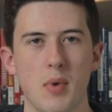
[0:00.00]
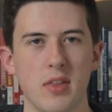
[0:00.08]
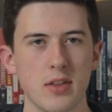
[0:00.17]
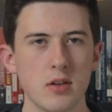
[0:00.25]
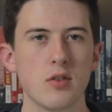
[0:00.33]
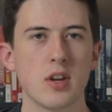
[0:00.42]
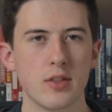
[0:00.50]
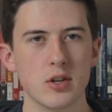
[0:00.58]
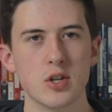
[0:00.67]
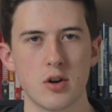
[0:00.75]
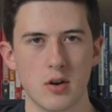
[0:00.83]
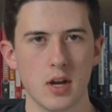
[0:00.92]
but I think you get the
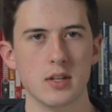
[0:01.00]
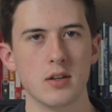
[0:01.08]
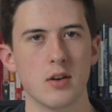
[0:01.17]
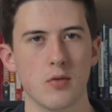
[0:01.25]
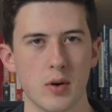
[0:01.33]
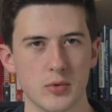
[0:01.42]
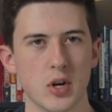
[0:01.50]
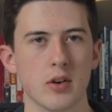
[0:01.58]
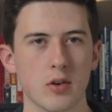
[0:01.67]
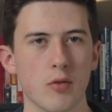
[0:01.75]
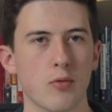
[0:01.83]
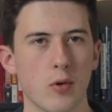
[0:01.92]
general idea of what I'm trying to
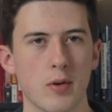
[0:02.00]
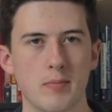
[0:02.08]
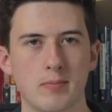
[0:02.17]
go for.